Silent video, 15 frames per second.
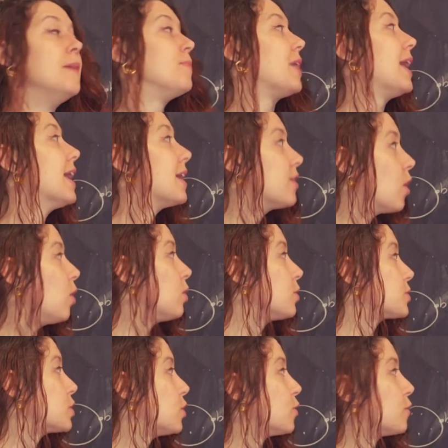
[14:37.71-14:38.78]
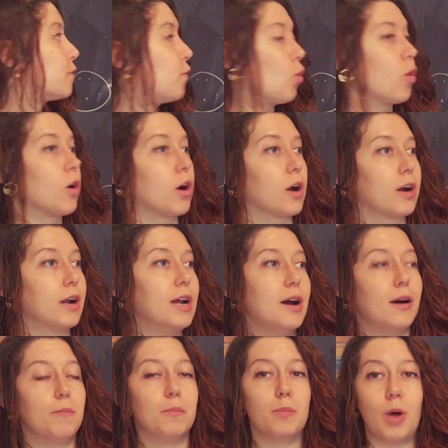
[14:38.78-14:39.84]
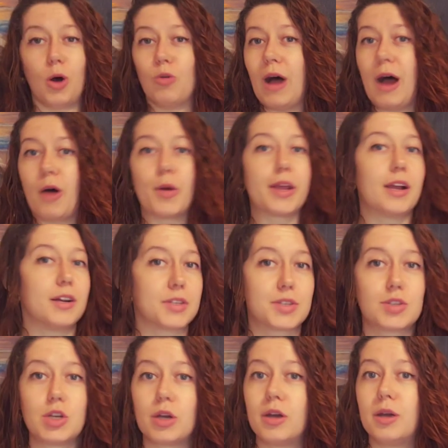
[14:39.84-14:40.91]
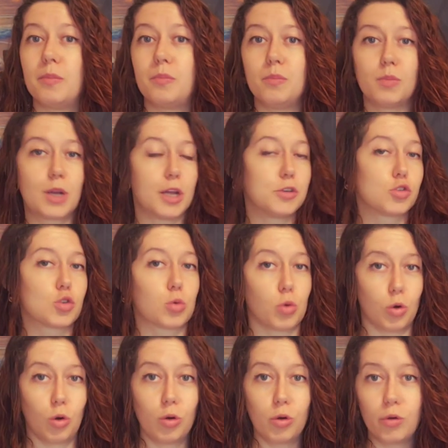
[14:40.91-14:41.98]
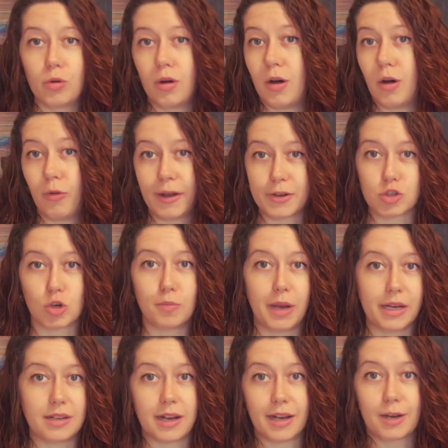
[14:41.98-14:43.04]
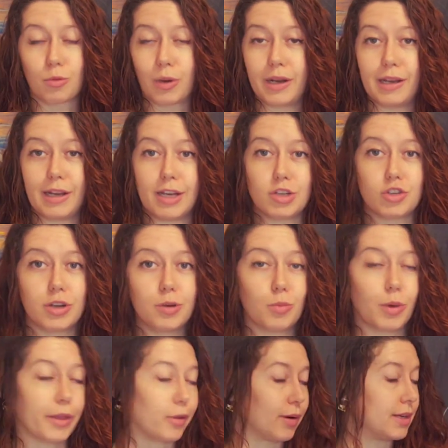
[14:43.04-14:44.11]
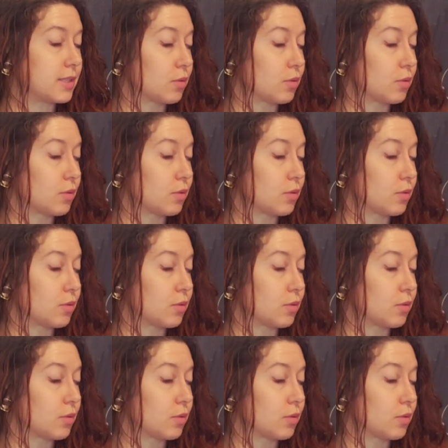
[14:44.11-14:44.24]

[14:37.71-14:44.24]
and also for allowing us to control electromagnetic radiation, whether it's